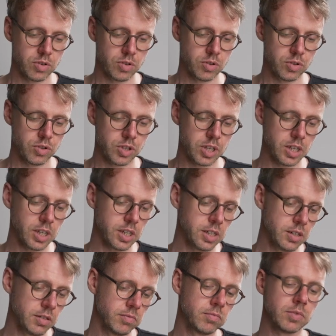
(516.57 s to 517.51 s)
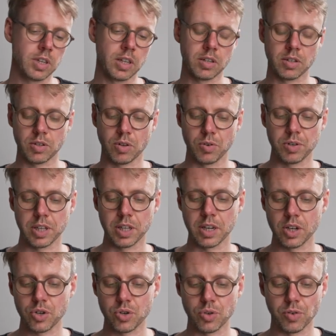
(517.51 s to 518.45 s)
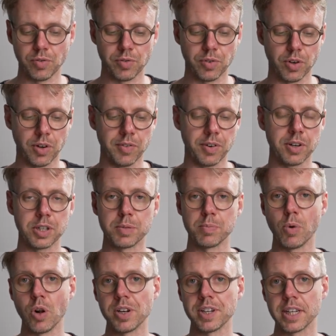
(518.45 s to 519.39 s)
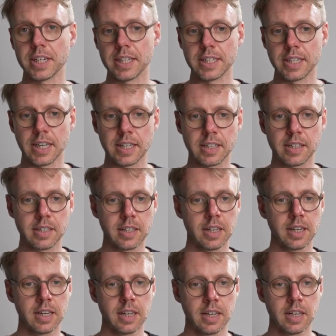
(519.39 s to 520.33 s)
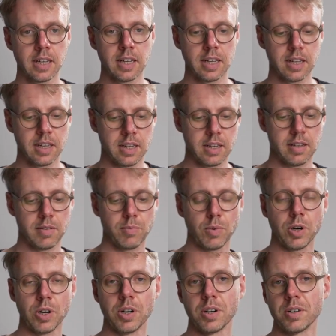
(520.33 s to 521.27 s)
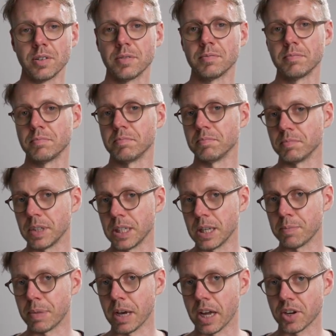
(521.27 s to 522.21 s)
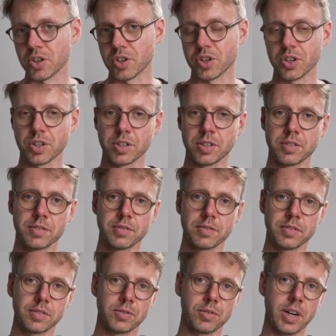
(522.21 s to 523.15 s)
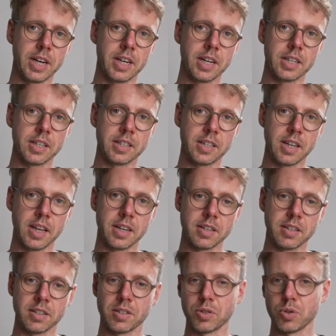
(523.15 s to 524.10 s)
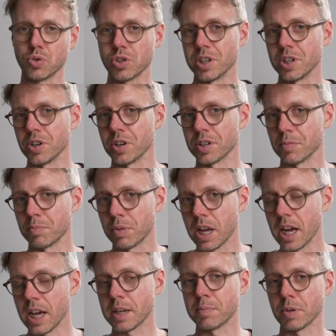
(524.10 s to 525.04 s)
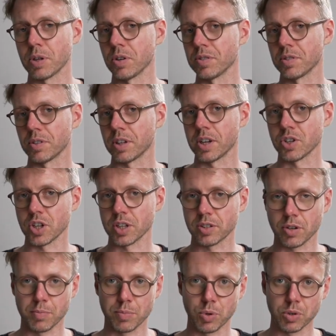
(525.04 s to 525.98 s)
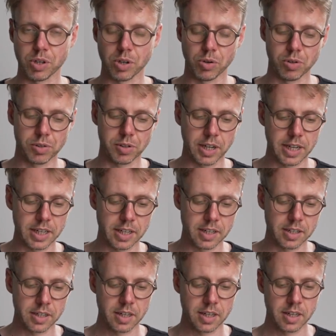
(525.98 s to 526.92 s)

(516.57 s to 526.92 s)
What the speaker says: Still, this is only an issue for very small data sets where mini batch gradient descent is usually not applied because you can just compute the whole gradient,